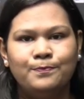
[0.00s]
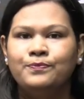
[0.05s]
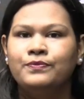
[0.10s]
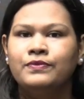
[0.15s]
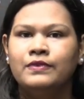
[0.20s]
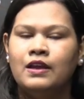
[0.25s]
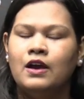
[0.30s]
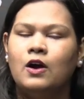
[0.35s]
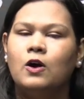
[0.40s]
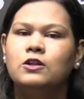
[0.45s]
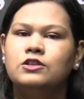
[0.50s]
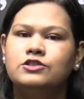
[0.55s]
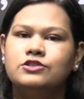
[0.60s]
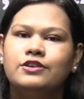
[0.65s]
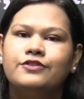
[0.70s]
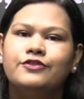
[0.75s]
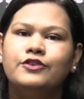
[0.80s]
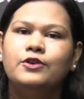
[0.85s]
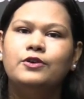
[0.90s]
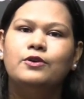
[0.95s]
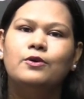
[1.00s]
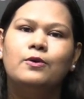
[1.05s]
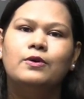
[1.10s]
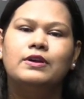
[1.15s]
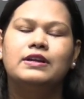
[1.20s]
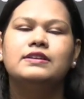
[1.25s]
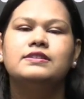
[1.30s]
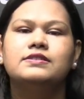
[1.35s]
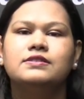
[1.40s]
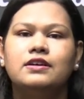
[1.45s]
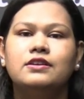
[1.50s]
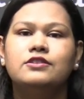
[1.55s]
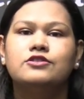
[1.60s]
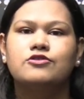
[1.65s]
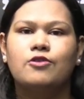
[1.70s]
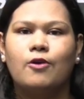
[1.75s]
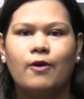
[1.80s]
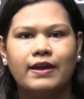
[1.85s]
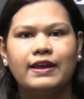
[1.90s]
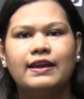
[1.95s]
Also, if you notice the
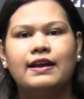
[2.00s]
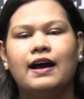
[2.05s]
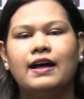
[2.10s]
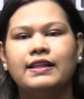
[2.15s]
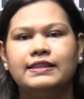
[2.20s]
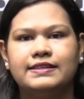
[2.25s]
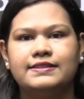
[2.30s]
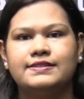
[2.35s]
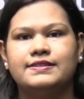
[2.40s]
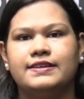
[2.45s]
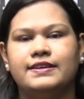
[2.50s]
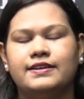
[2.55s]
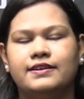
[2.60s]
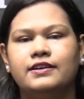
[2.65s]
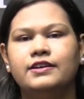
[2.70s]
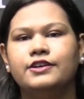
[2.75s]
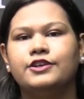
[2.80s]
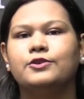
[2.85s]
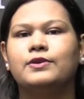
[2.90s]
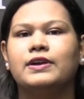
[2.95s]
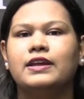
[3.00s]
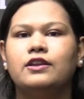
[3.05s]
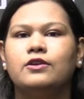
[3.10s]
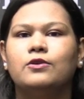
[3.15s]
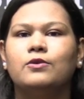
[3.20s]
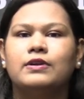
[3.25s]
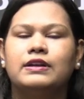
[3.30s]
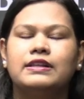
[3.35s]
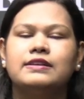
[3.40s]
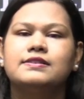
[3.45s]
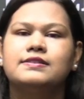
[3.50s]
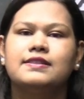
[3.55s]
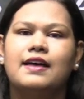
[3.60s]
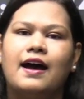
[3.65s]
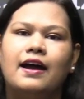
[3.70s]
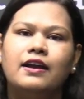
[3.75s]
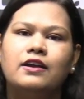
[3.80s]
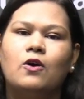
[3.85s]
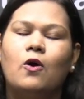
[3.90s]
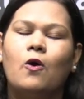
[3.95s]
Troika this year, you can notice that
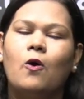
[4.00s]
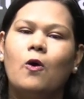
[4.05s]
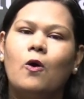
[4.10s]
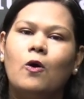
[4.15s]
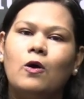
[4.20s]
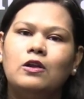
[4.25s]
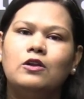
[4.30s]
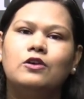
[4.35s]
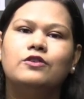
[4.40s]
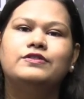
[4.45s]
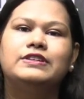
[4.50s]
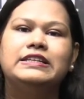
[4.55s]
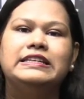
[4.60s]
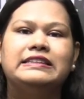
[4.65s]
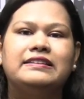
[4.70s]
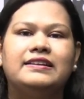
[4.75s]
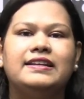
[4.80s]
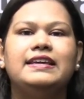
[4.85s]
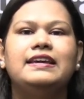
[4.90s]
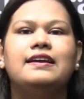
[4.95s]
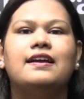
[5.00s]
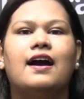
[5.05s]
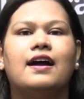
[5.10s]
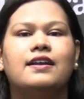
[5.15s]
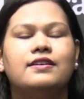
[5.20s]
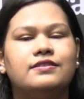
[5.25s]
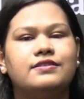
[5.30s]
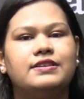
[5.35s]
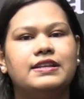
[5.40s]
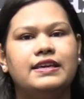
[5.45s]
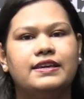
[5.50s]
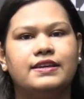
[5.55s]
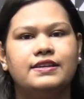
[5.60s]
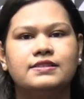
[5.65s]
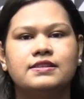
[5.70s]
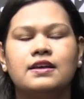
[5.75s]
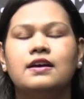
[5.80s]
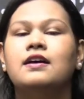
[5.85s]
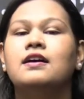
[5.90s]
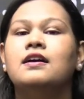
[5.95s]
all of the three countries
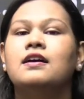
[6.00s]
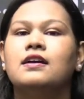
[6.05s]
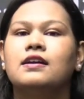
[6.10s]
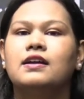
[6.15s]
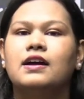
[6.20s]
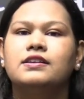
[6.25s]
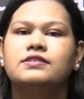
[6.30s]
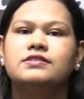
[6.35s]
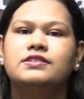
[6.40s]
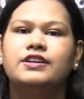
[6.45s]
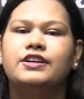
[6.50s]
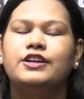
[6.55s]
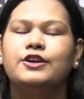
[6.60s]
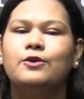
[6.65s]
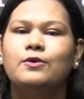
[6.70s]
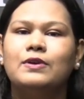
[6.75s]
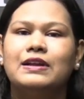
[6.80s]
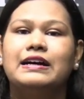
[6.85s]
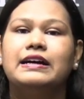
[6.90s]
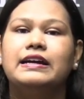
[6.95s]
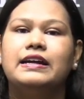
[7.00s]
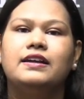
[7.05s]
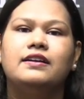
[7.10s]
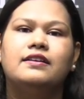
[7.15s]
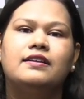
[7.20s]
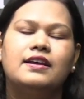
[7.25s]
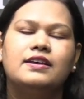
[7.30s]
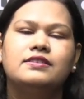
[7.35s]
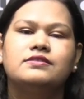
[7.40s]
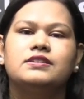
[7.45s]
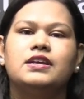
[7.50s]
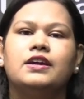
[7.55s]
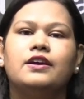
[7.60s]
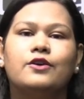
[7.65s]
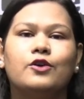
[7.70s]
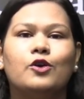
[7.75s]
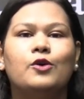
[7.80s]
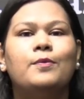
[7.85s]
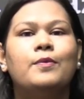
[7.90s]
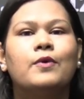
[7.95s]
constitute an interesting
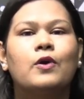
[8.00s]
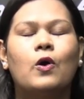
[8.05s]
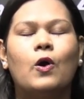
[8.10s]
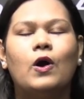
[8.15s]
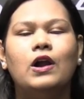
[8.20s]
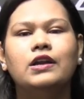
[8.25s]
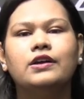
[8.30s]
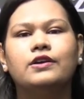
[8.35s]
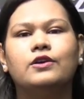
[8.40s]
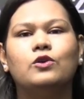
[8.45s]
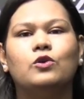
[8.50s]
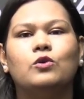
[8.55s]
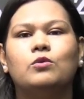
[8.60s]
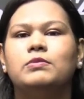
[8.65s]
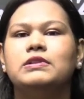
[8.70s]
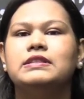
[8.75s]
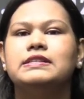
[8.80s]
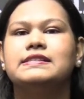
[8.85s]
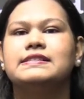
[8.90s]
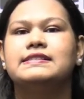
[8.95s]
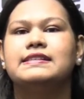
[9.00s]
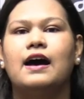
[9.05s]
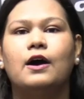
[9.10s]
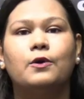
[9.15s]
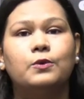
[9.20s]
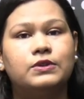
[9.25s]
group called Global South.